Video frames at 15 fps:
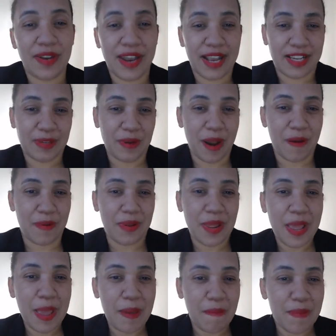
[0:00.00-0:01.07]
next problem,
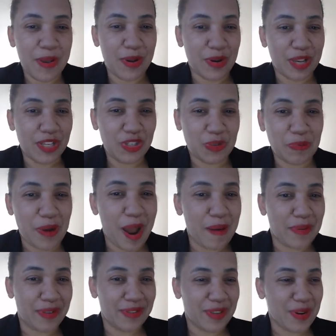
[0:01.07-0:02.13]
because each
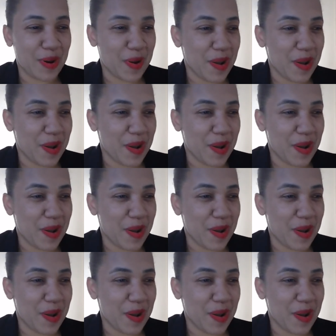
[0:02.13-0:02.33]
problem,